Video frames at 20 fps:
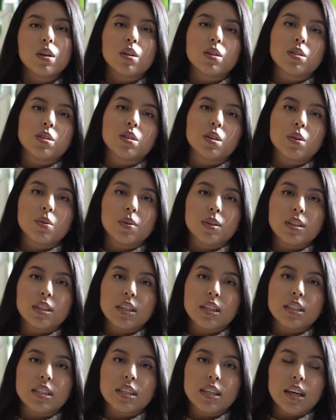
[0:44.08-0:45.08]
so it
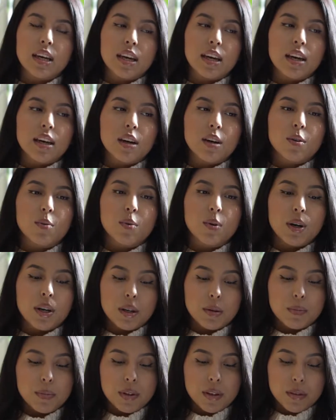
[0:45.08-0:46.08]
does get quite a
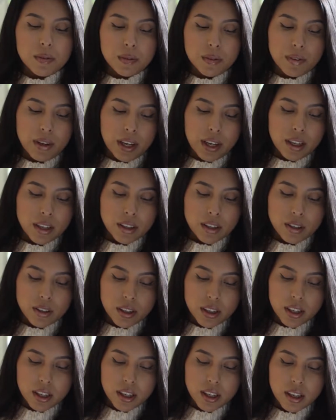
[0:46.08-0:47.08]
bit of light
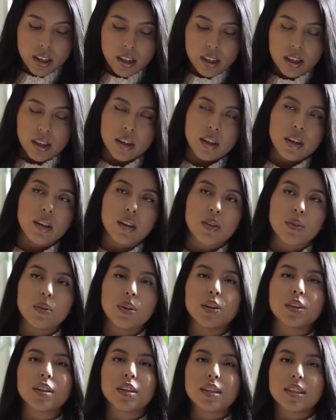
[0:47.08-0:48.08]

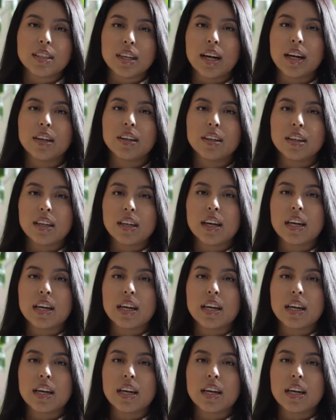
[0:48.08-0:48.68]
throughout the entire day,